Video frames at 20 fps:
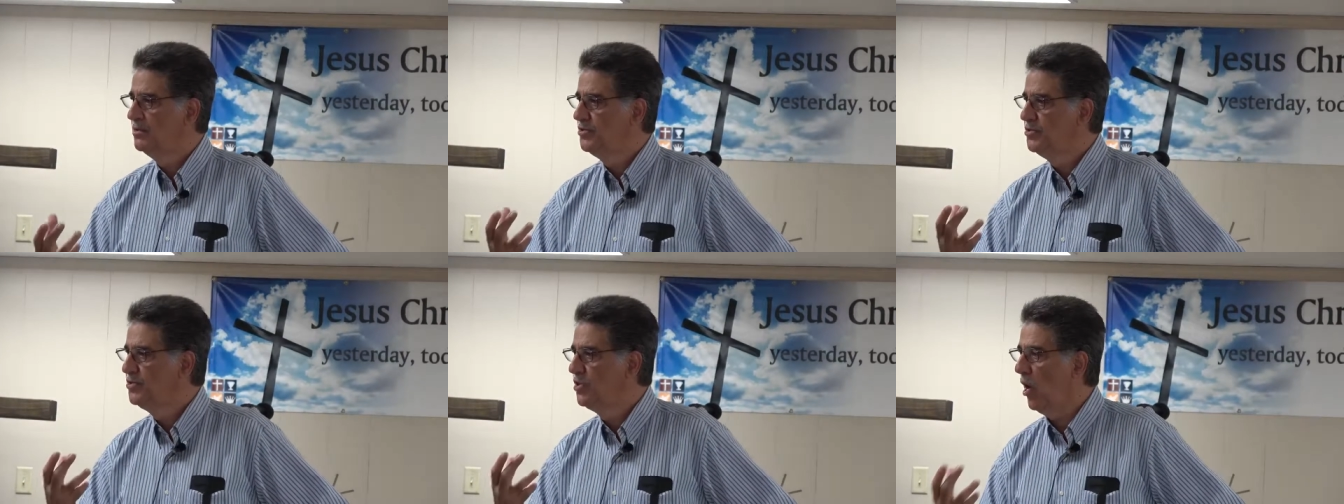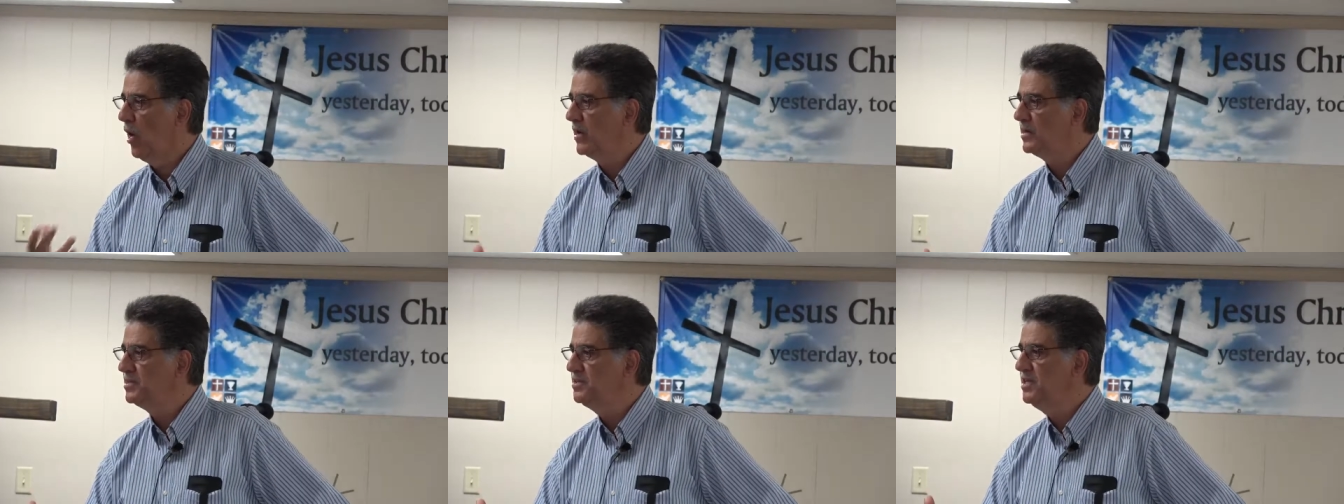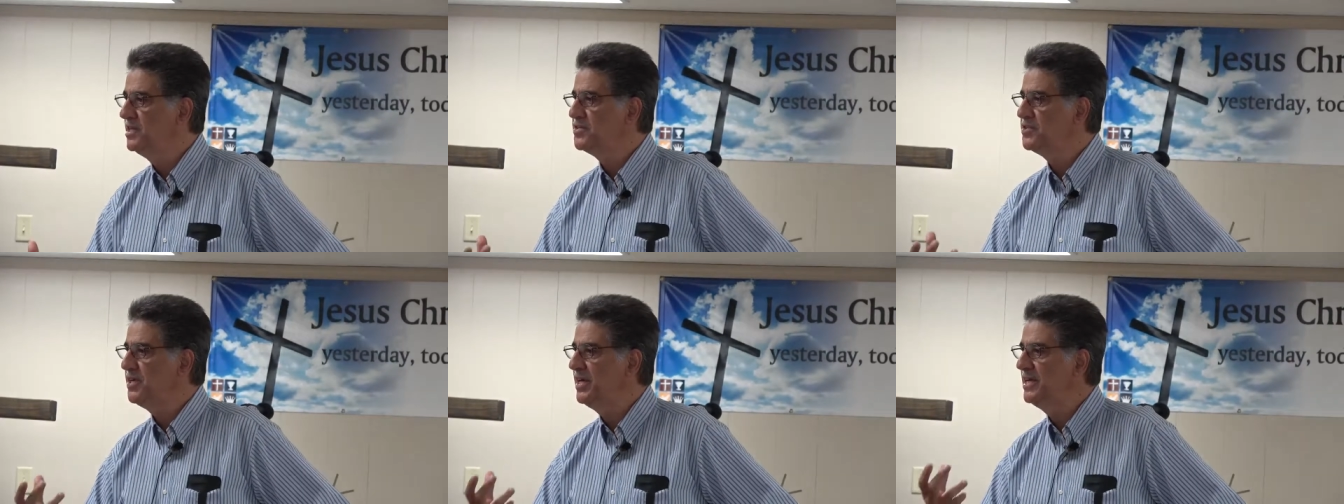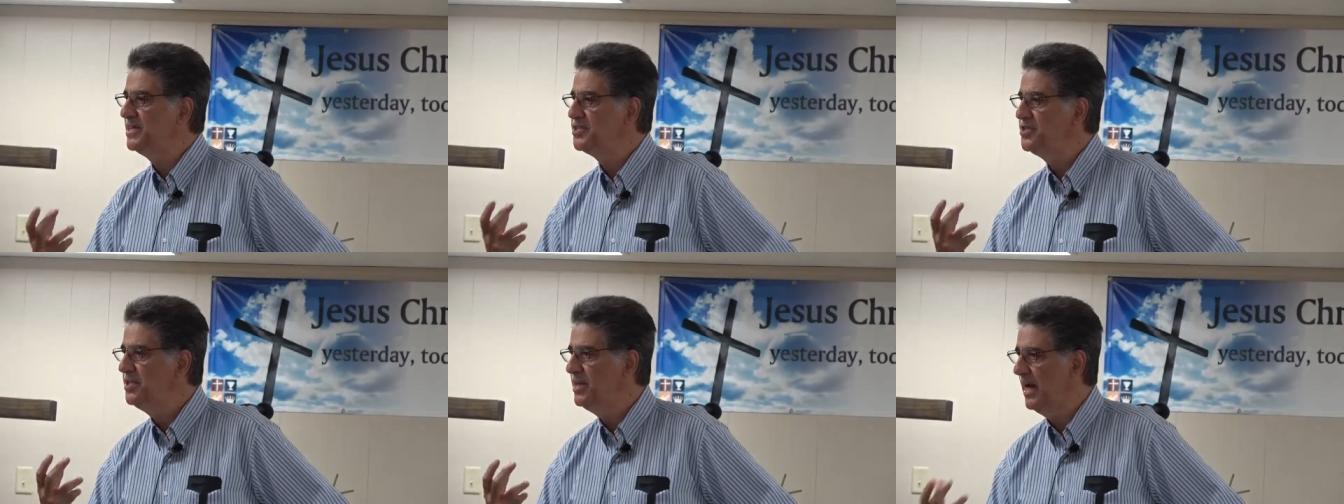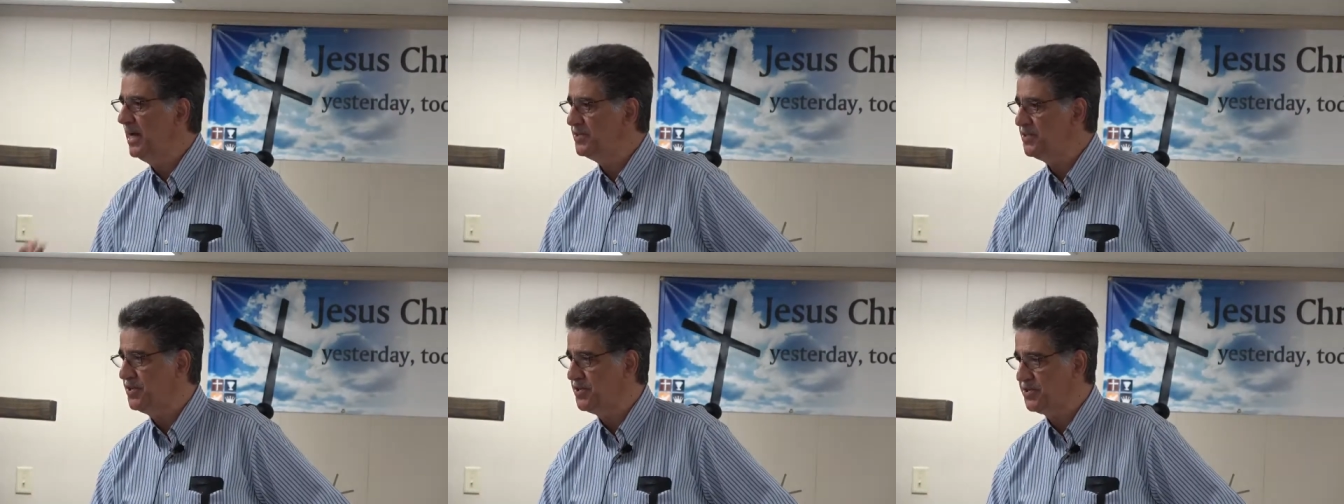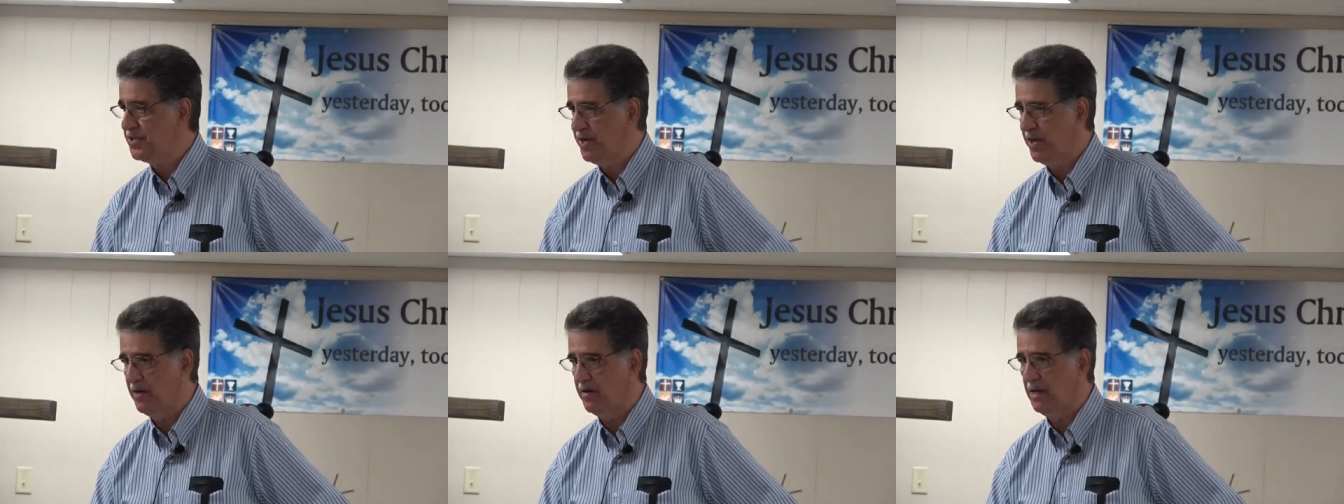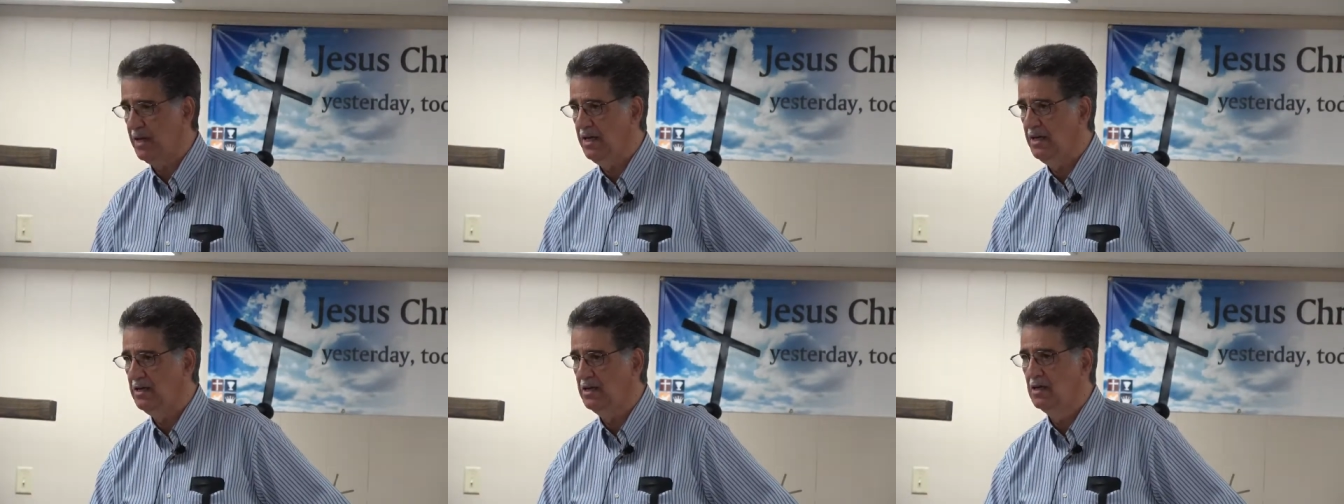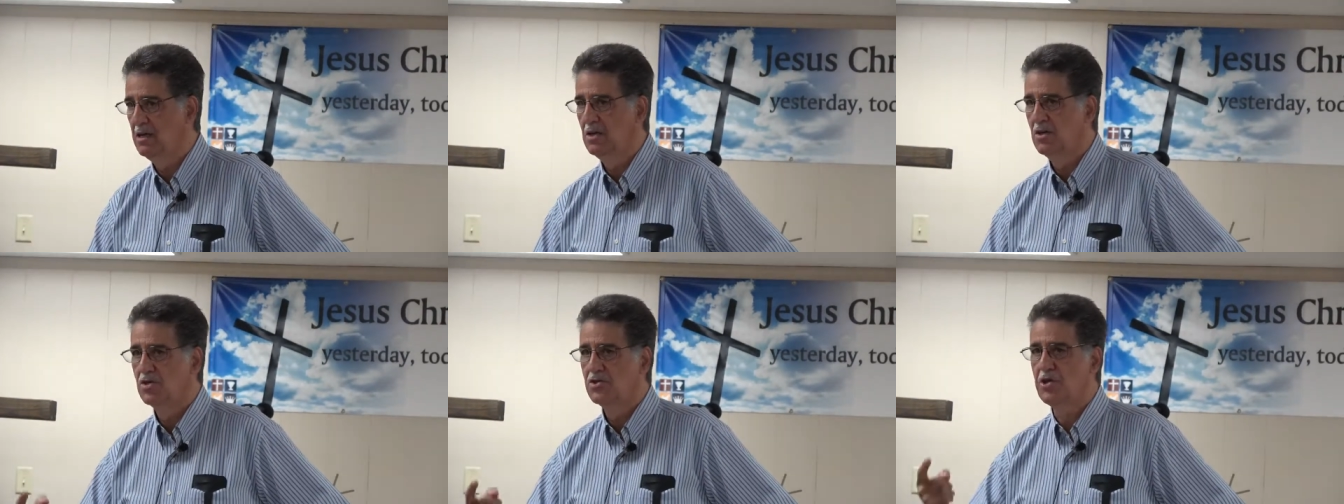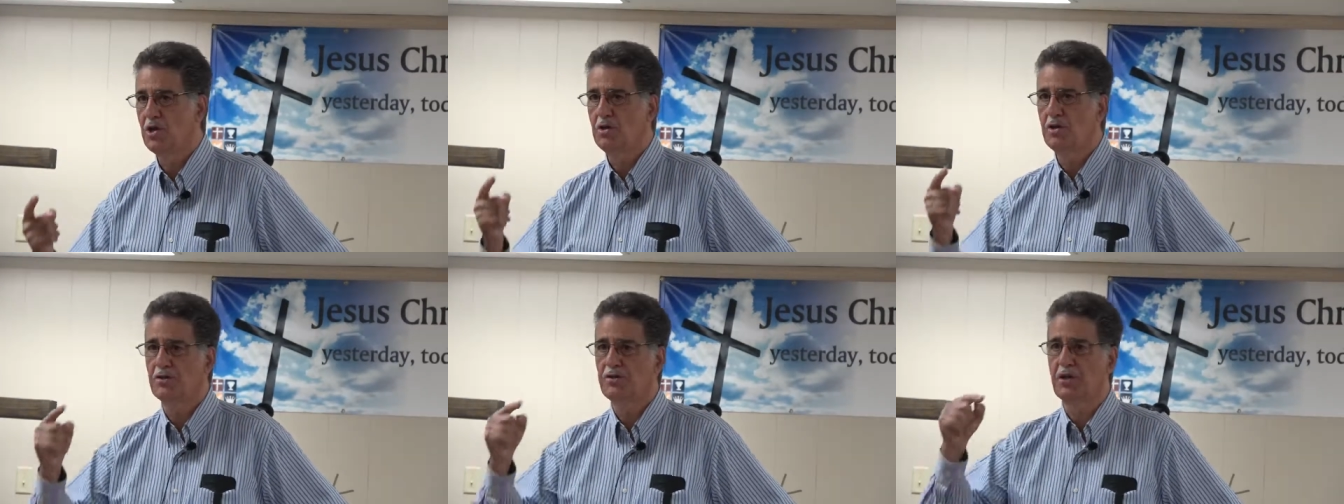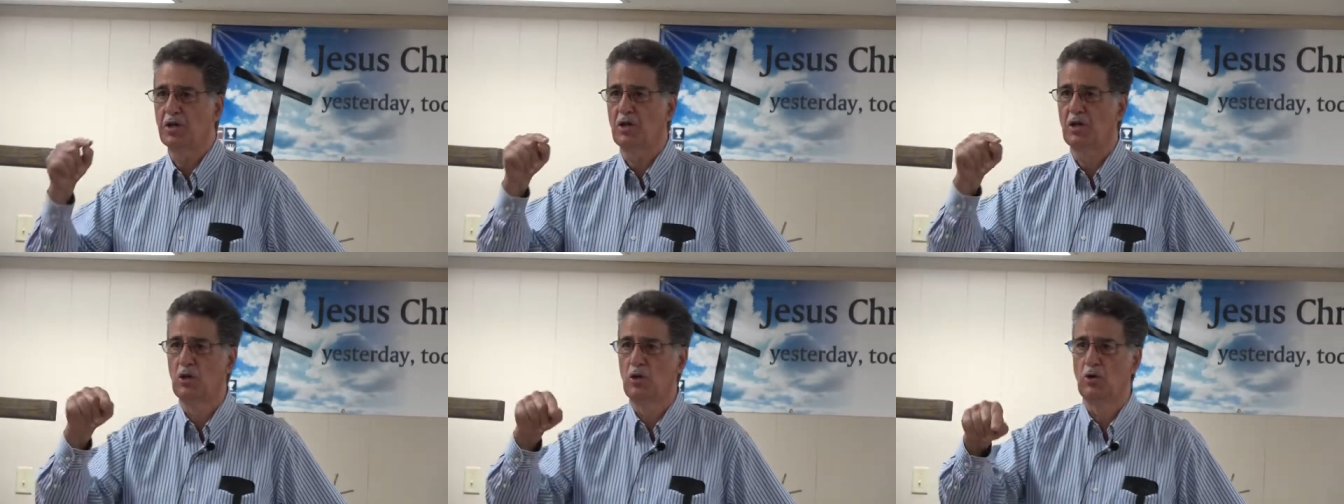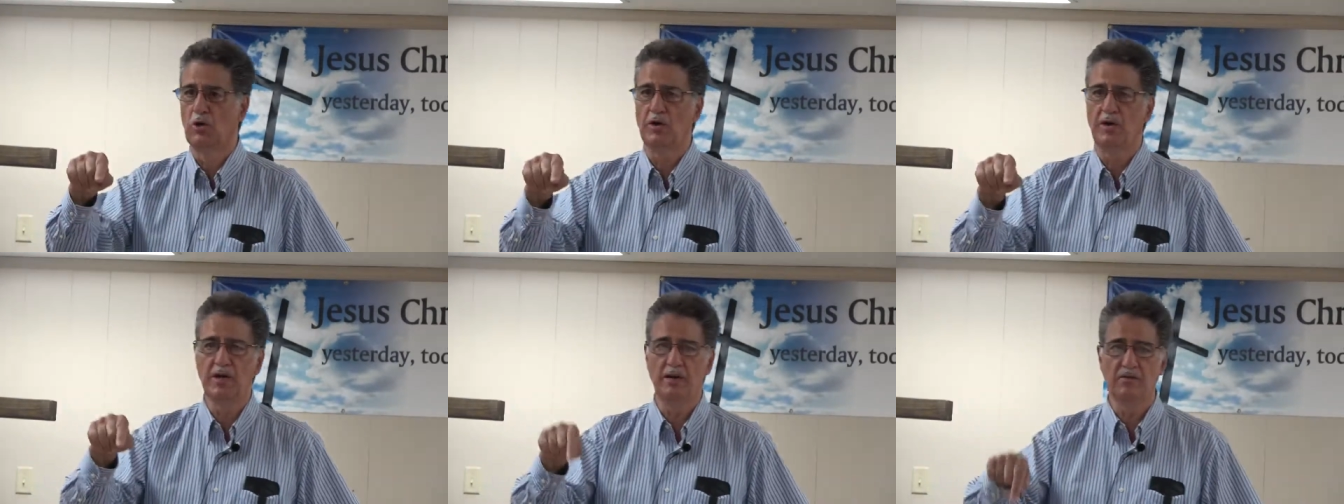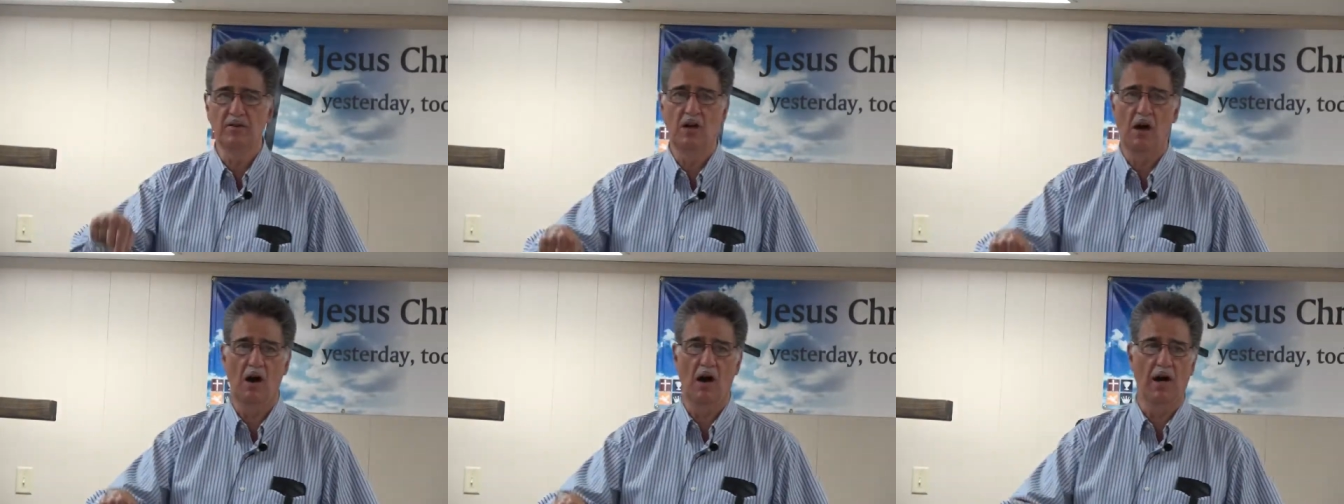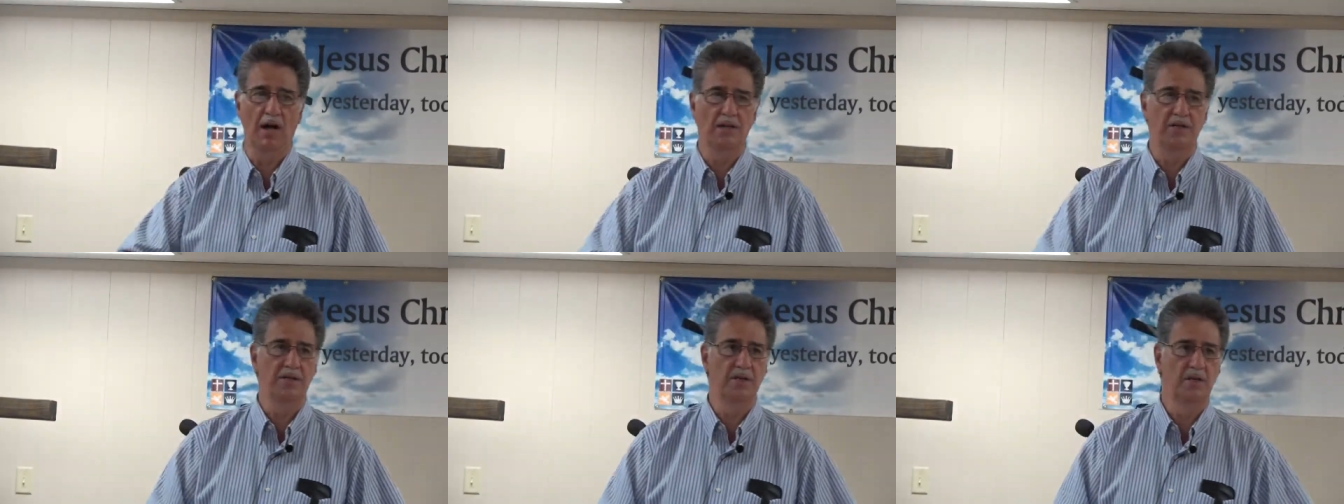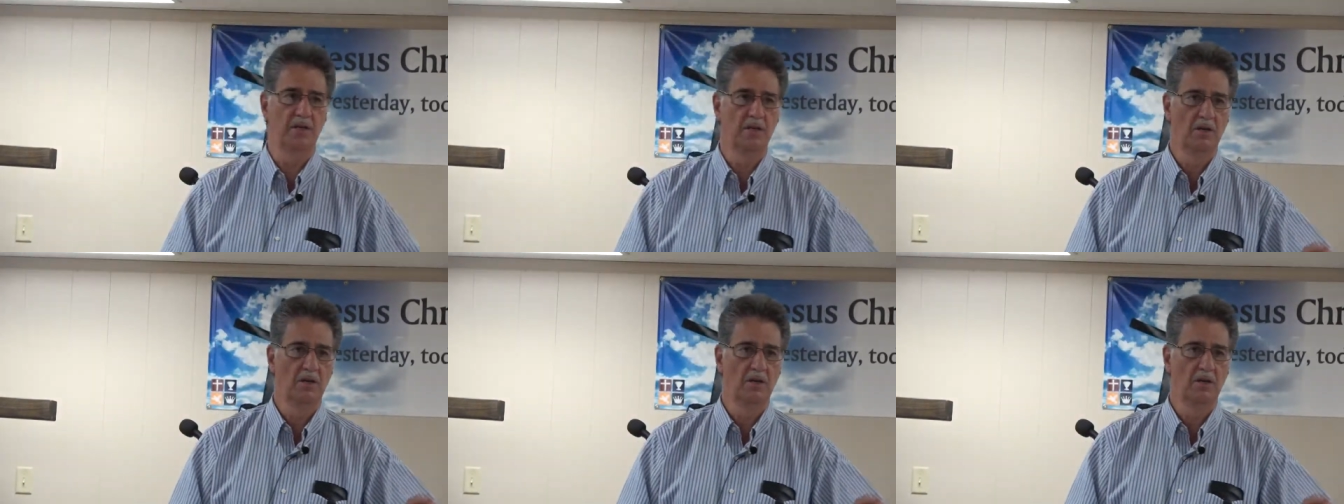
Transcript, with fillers: Darkness is necessary so that the glory of God